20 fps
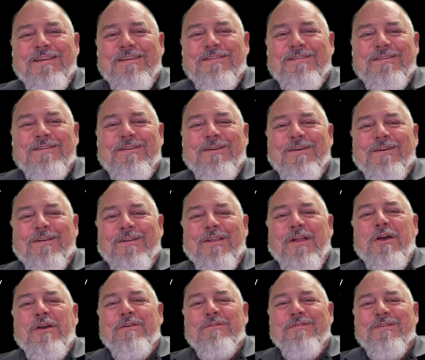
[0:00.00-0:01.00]
his eternal
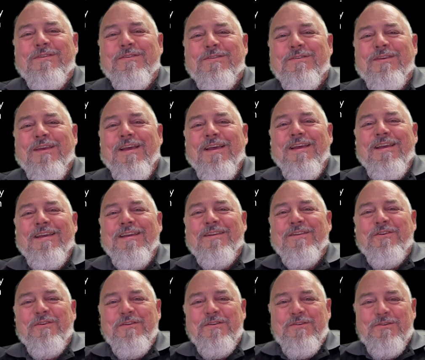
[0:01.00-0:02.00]
life is
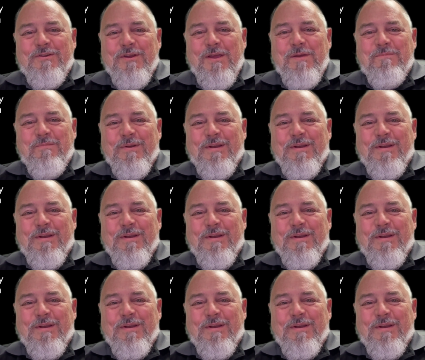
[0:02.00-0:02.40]
in good shape.